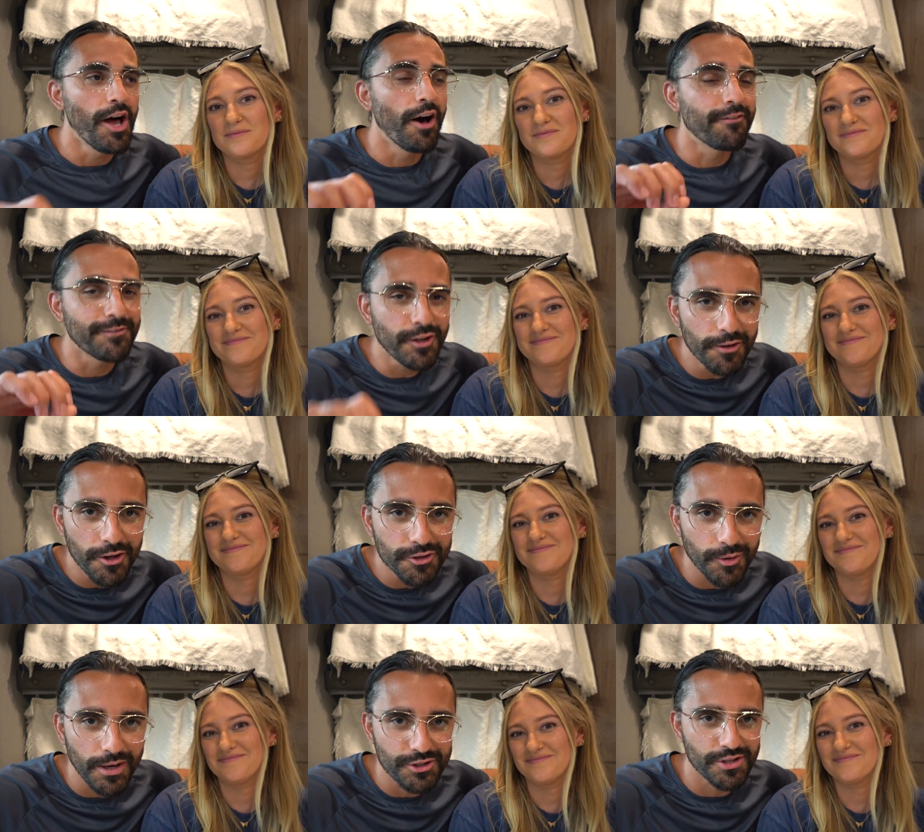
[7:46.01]
Speaker 1: a few of those
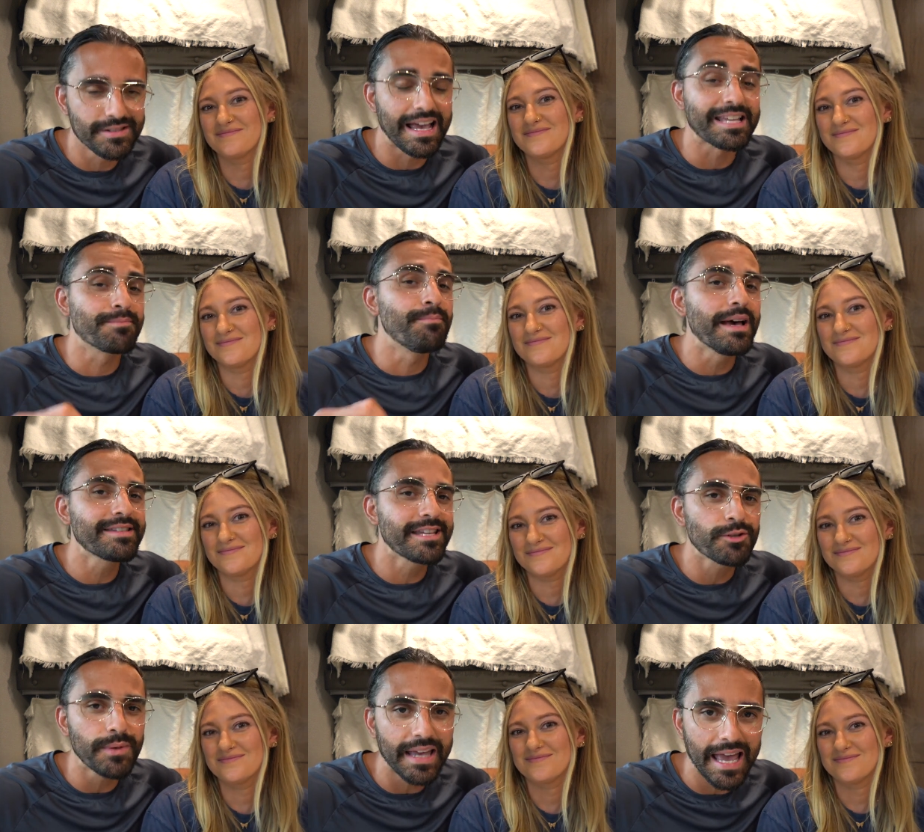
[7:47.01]
questions as best
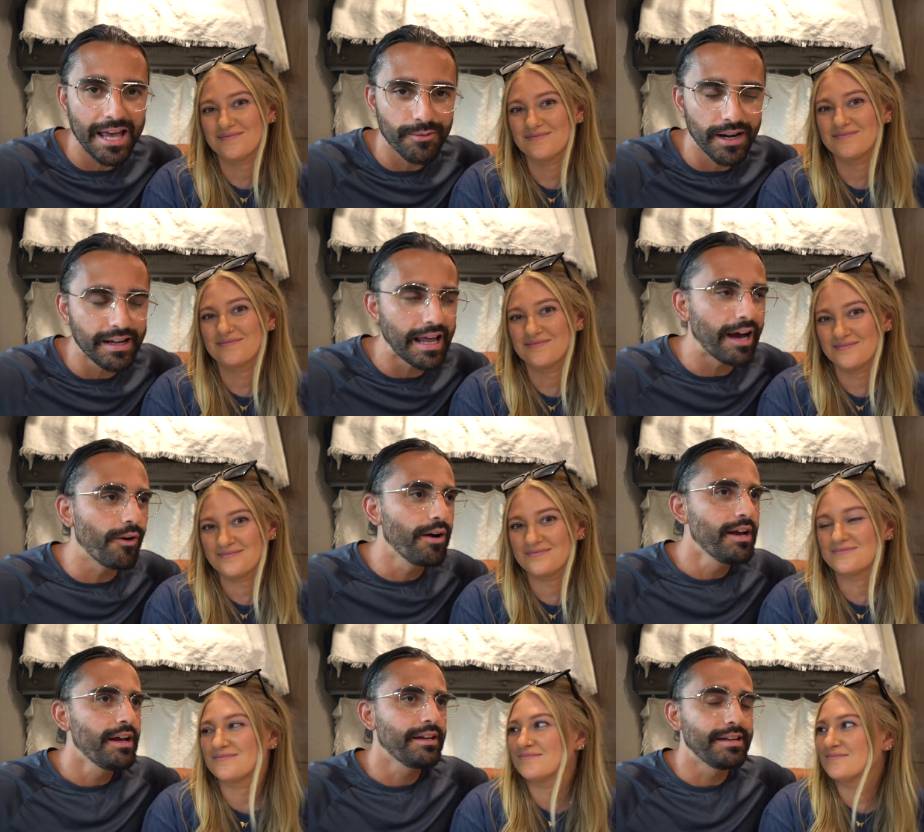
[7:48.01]
as we can right now.
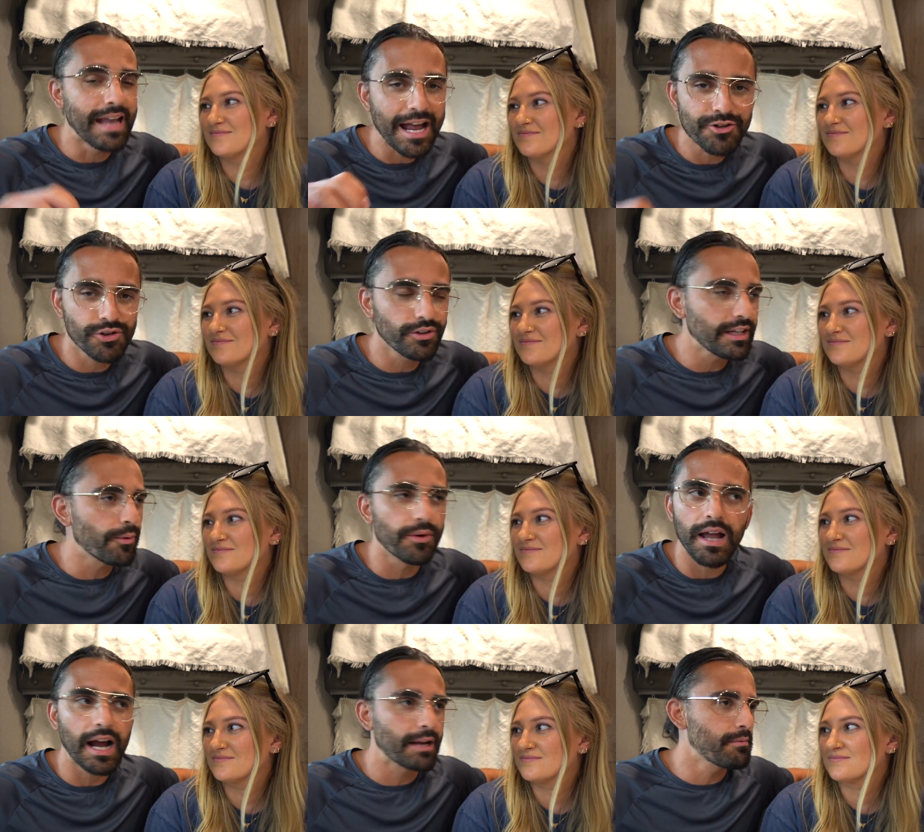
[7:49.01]
Naturally, we're
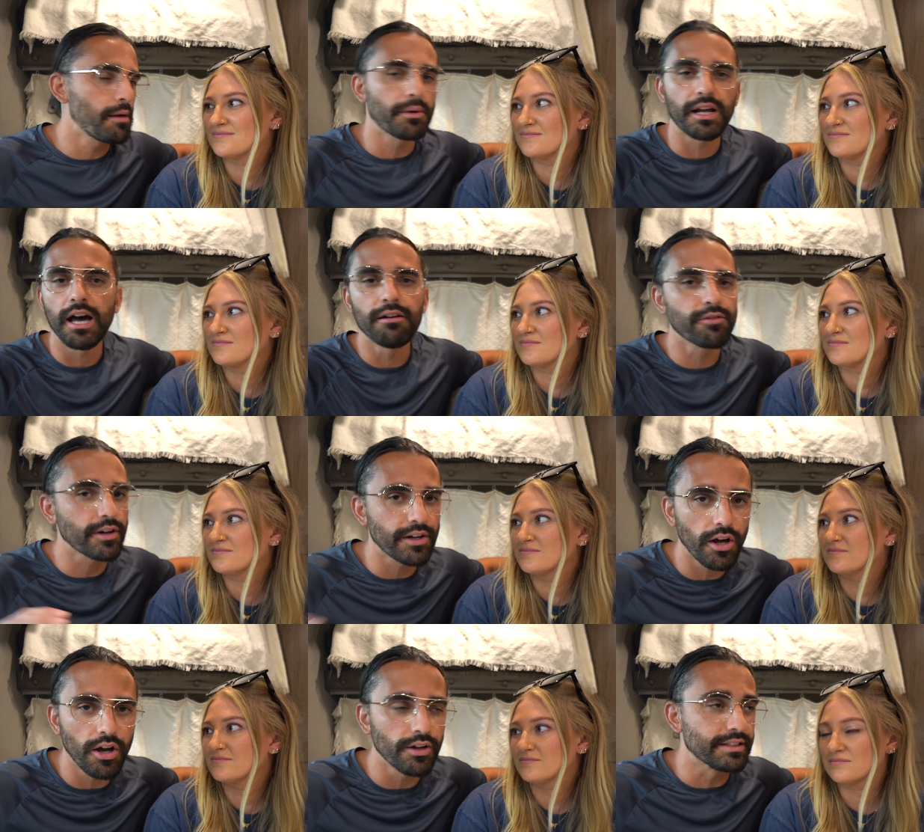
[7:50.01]
not going to be able to cover it
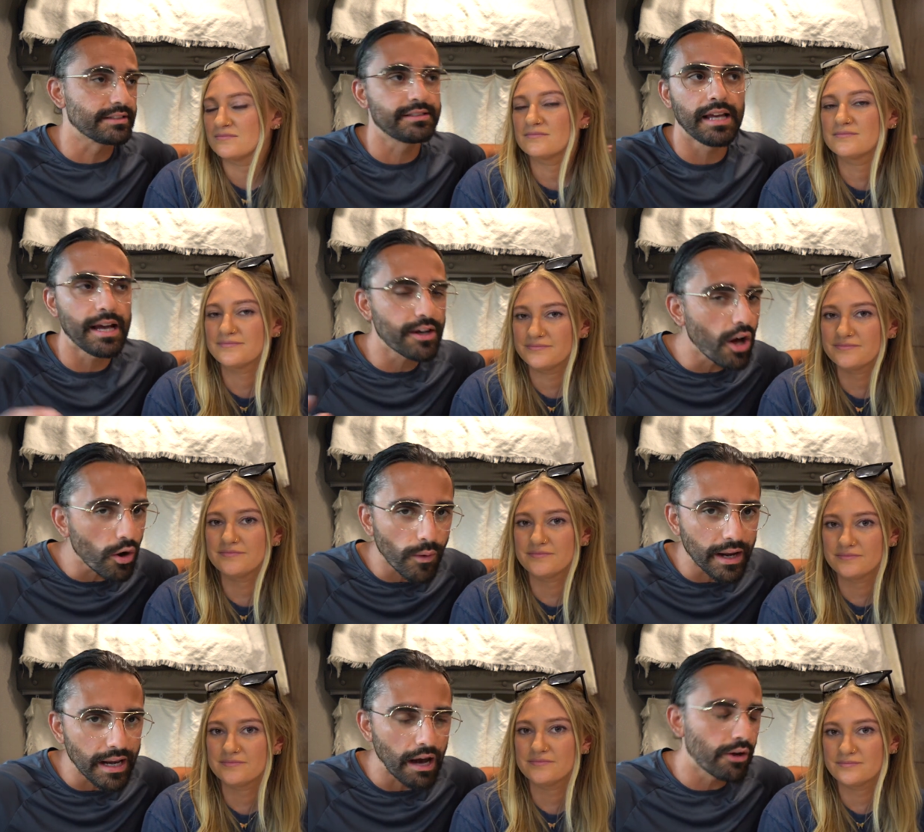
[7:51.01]
all and say it all
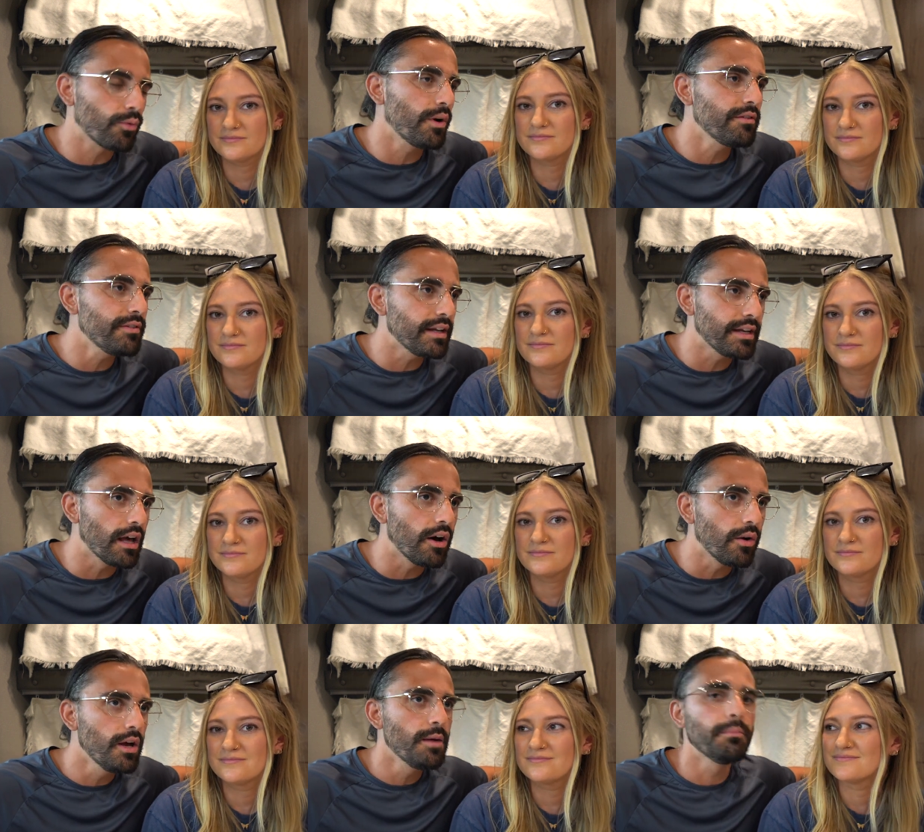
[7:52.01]
right now in one
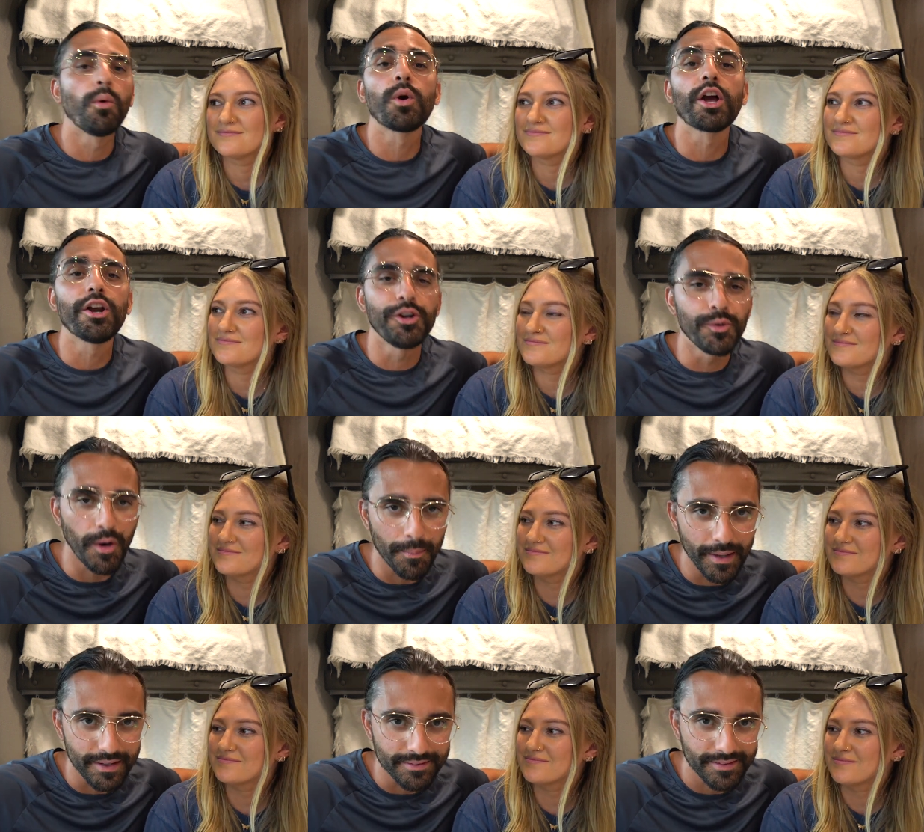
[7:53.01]
video, but we're going to do our best.